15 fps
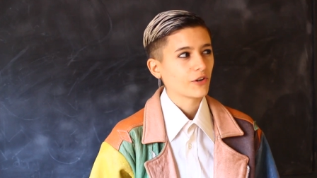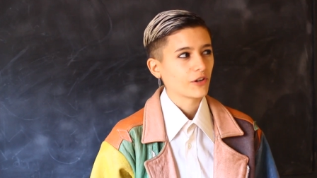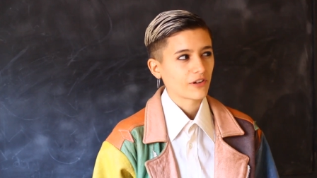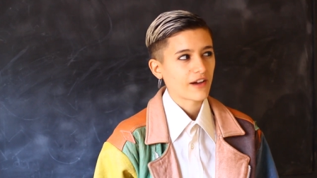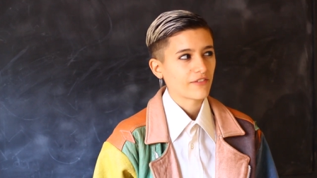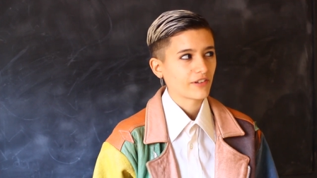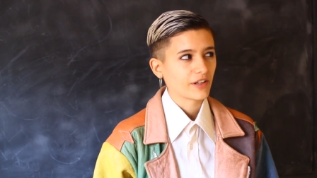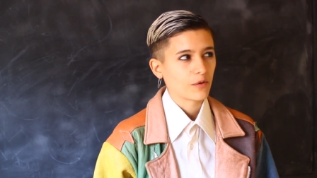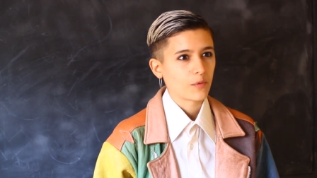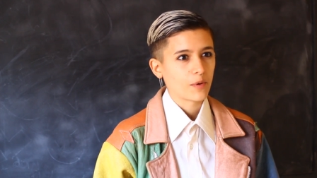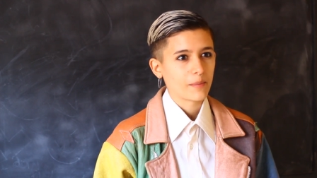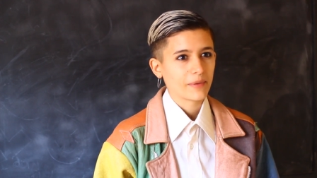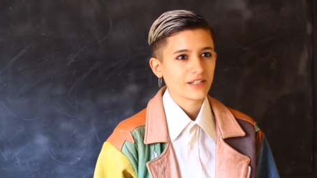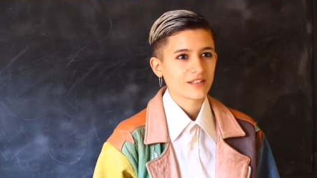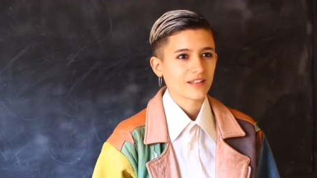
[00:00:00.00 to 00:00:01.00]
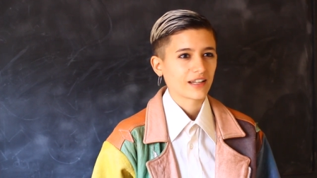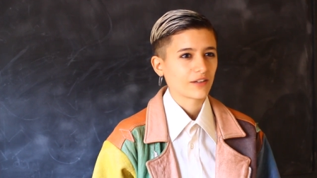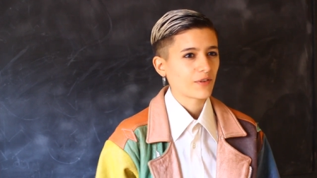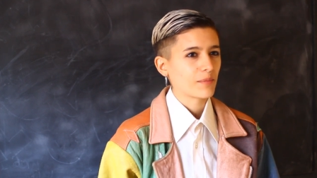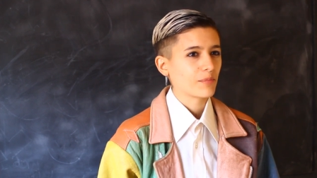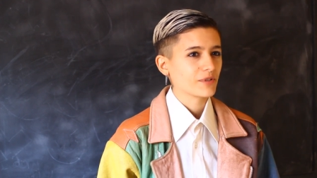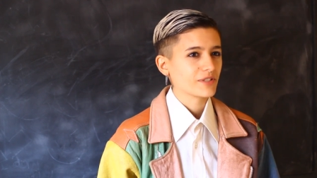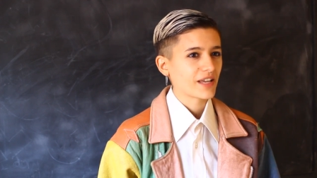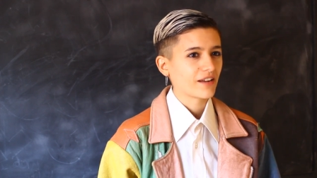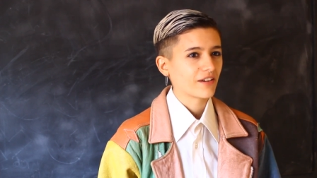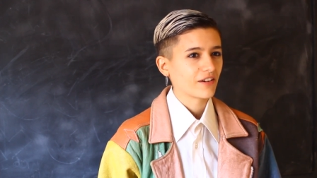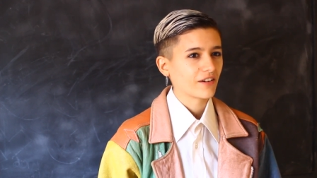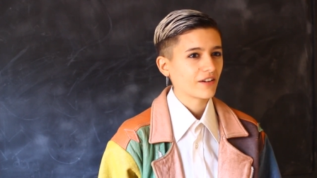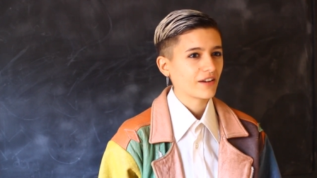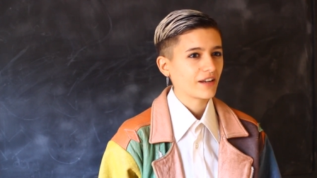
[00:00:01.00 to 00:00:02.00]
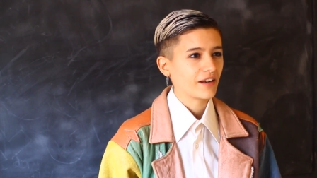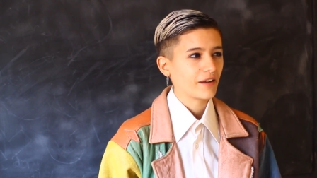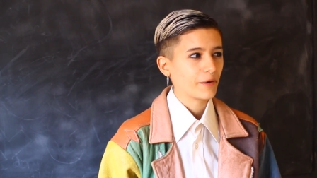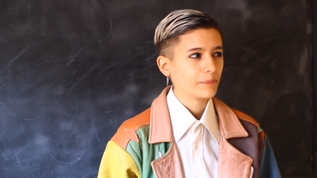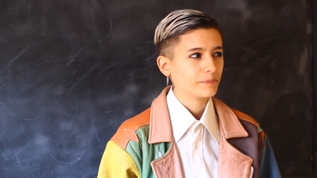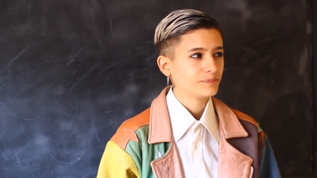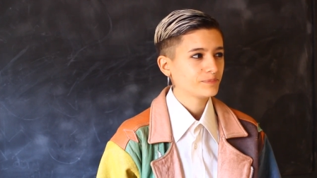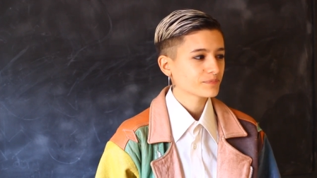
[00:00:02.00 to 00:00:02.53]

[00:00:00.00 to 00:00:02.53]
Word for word: photographing a woman to like represent her in a